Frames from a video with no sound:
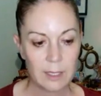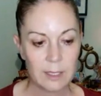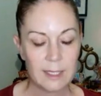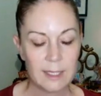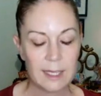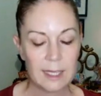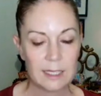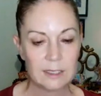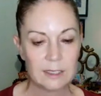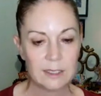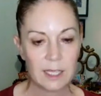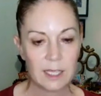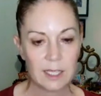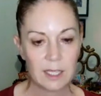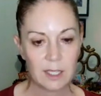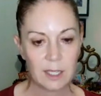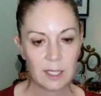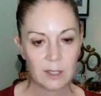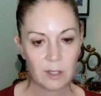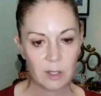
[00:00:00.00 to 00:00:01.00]
And again,
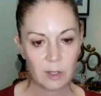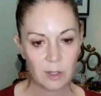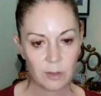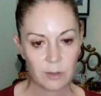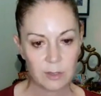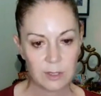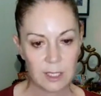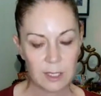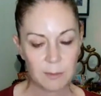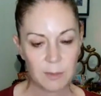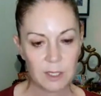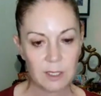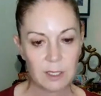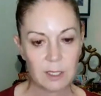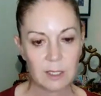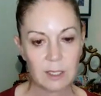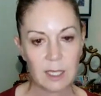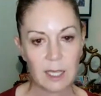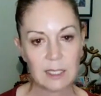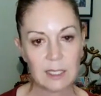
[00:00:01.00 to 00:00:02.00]
take another long, deep
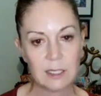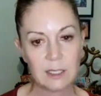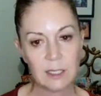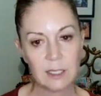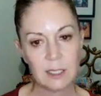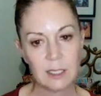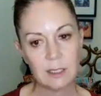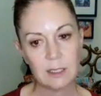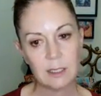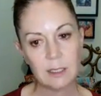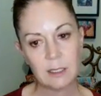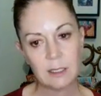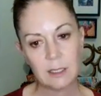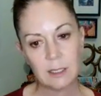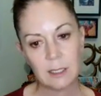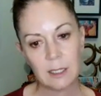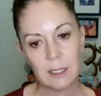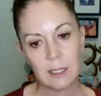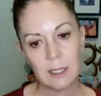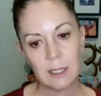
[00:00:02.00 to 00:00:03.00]
inhalation.
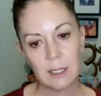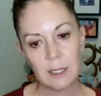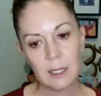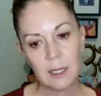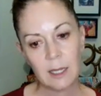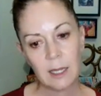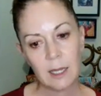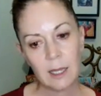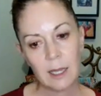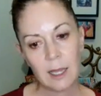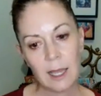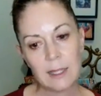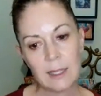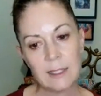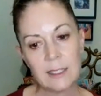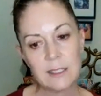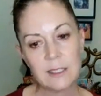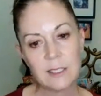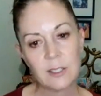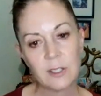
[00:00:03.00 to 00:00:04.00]

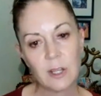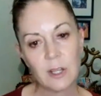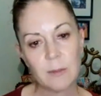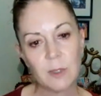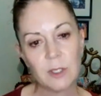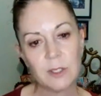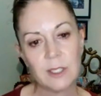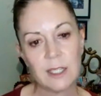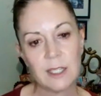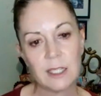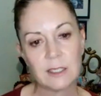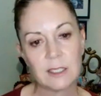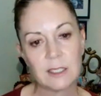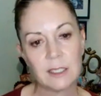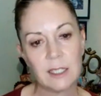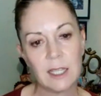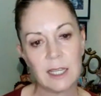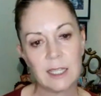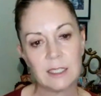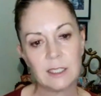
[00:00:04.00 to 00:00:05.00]
And this time on the
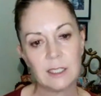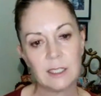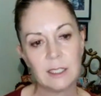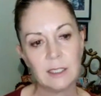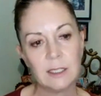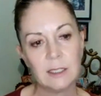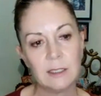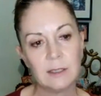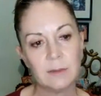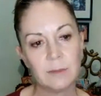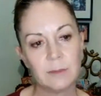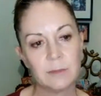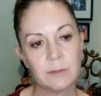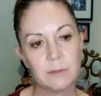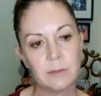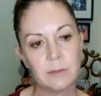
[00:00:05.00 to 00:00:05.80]
exhalation,